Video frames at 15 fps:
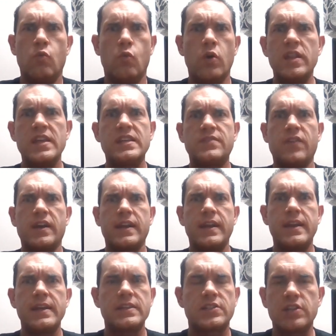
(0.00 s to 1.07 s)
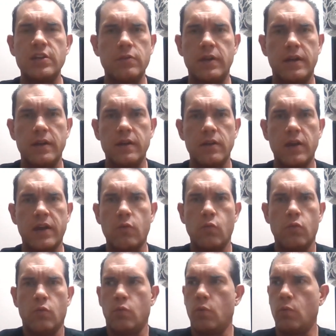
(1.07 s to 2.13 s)
what are these fucking idiots doing? Like,
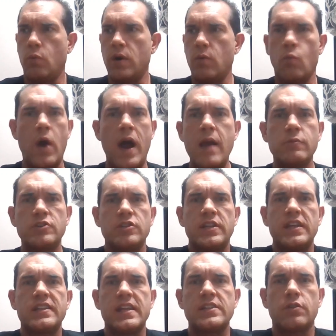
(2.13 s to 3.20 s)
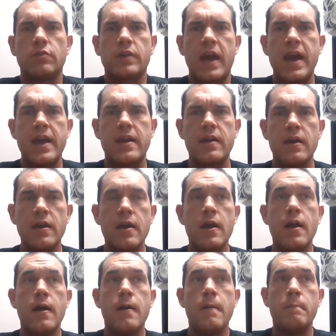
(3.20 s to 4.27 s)
wh- why would you think that's okay?
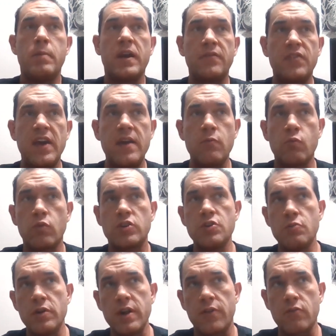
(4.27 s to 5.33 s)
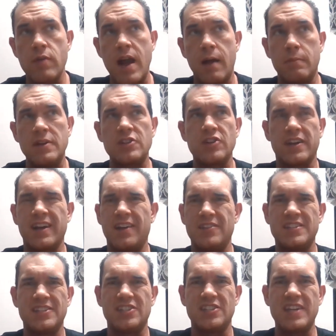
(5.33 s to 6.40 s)
But if they do another round, are like, oh,
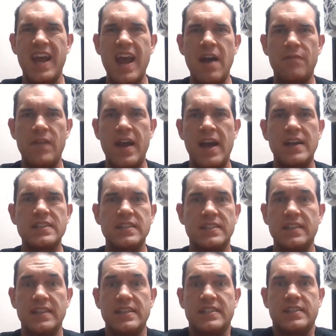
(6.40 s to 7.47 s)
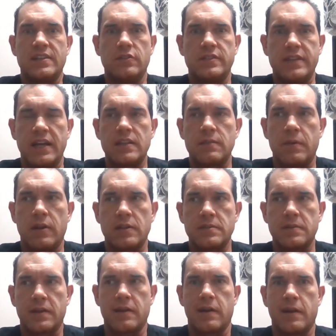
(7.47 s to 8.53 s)
this is just half-assed. It's at least still death metal.
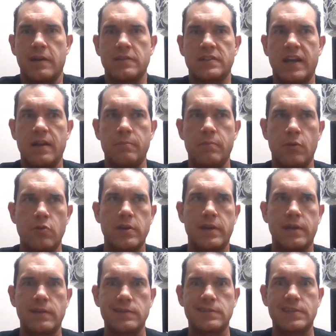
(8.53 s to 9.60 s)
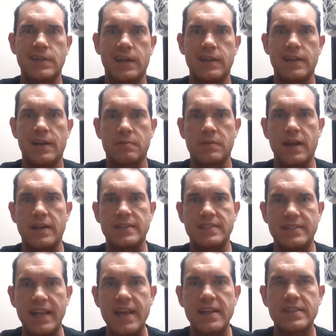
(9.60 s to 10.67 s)
It's like, all right, it was kind of boring. It's kind of album, kind of
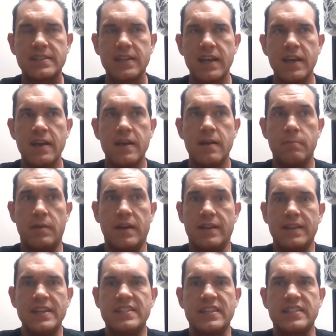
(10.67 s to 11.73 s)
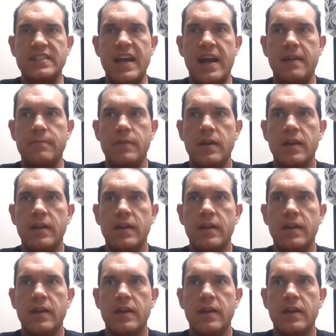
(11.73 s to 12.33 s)
stinks. But at least it's not.